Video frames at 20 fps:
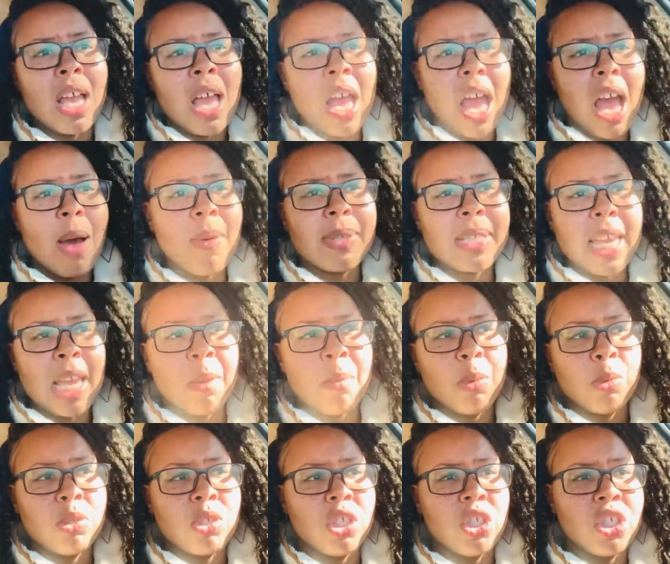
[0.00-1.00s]
I was
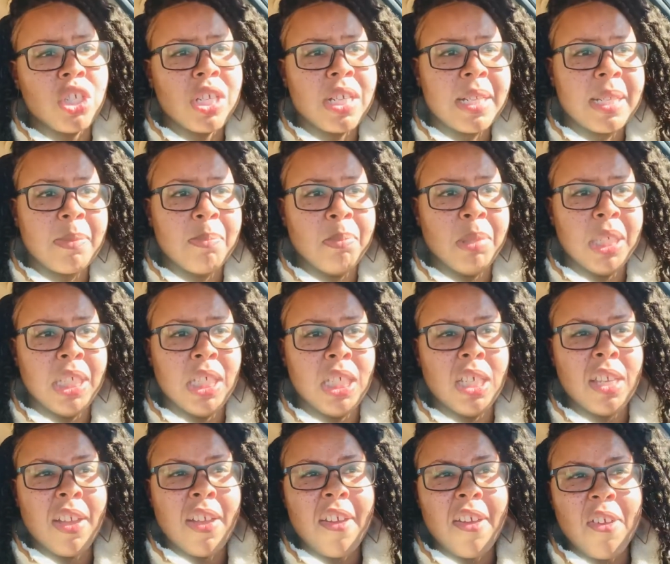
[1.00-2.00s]
able to just be
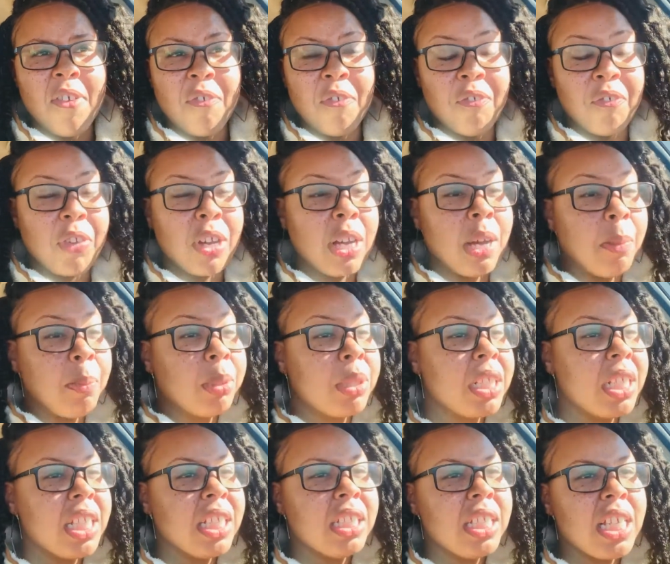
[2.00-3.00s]

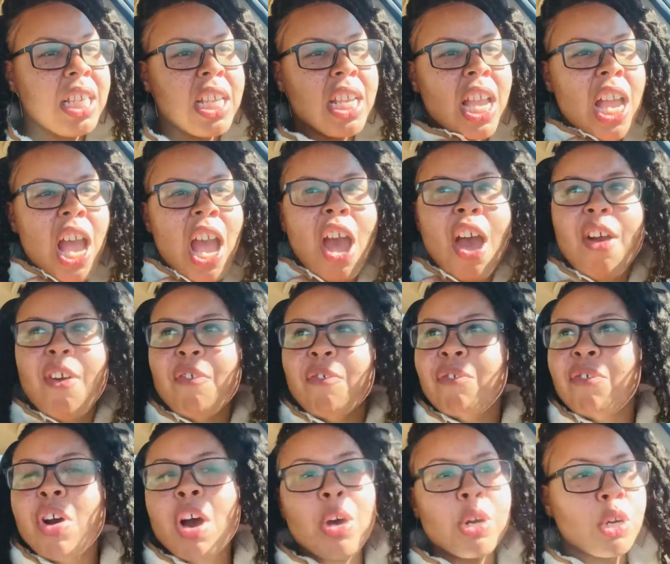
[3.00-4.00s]
completely
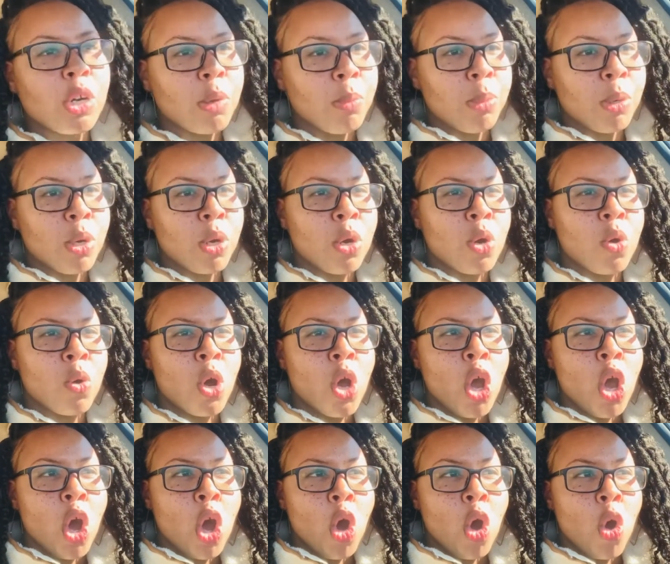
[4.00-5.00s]
vulnerable
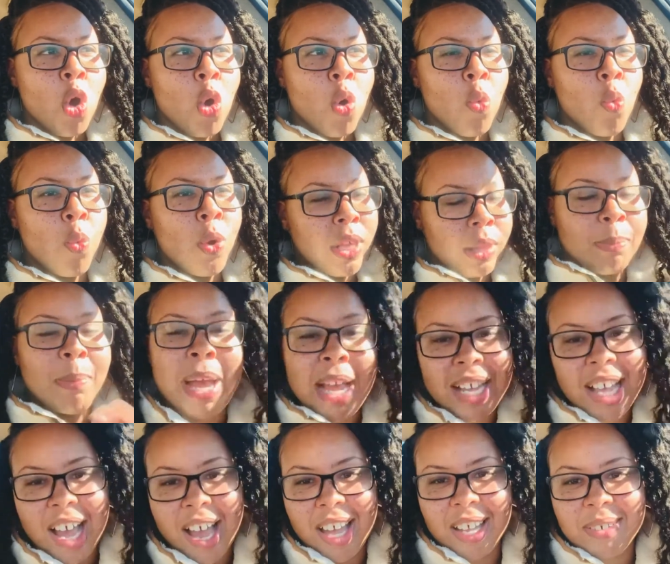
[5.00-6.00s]
with my
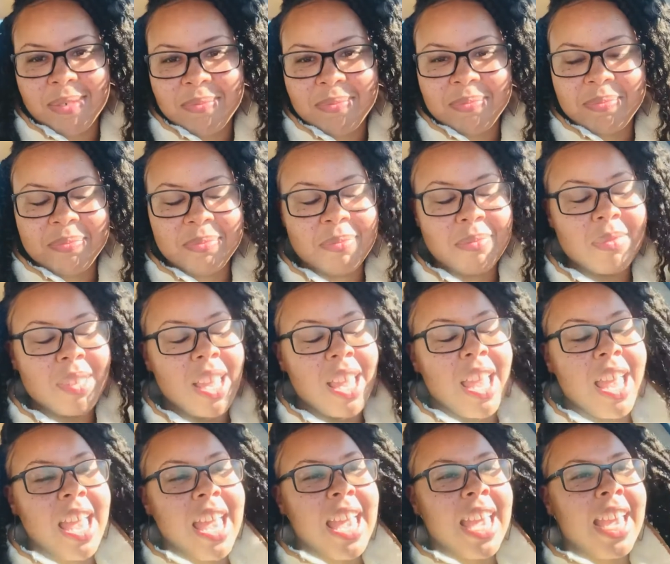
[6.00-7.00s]
God.
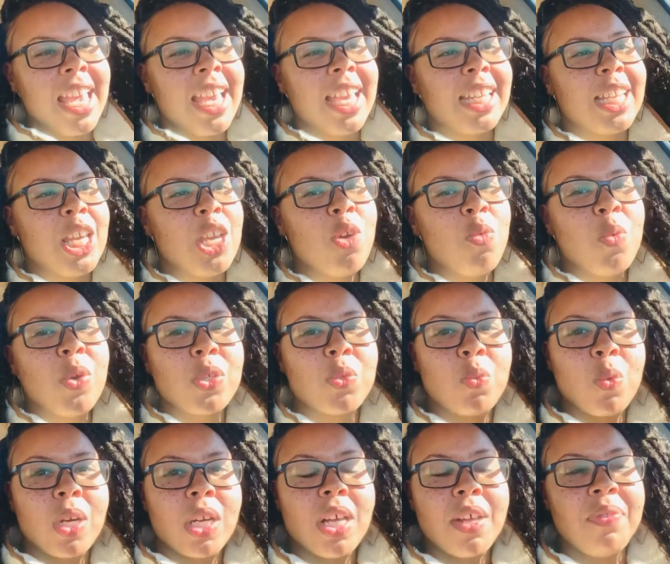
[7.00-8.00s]
And it was
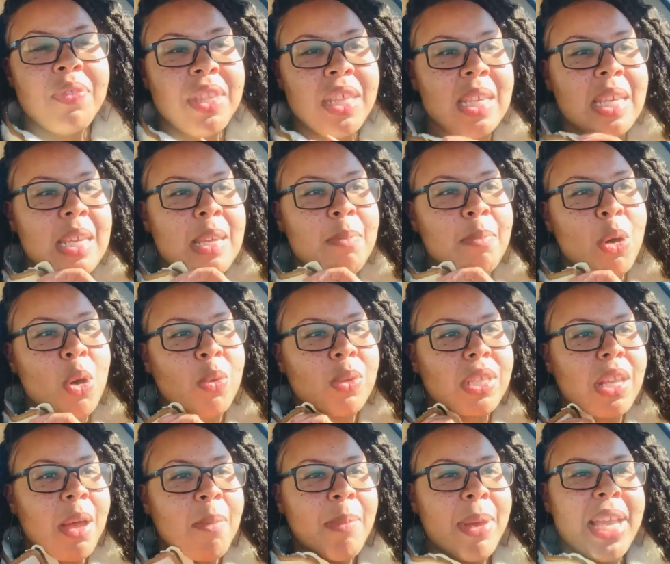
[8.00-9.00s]
one of the
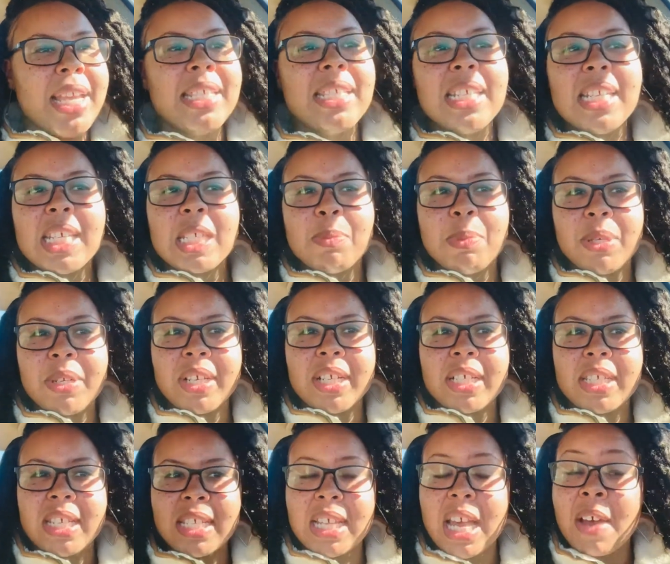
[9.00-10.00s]
most amazing
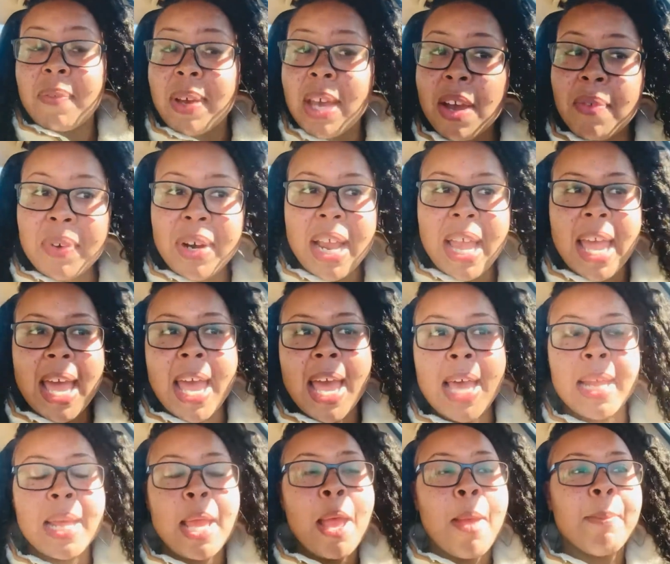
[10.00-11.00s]
experiences I've ever
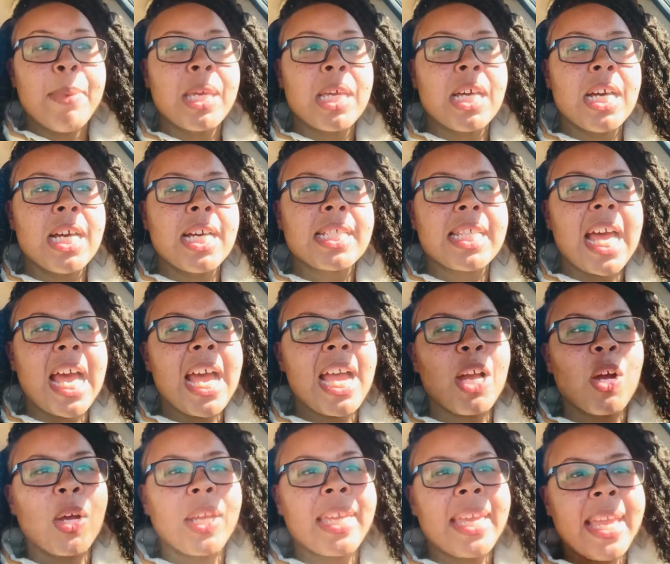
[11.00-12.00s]
had, because
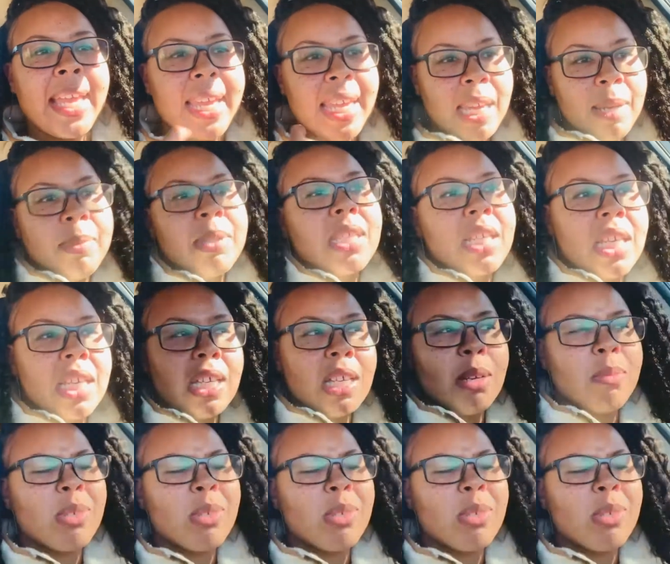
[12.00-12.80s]
I came to him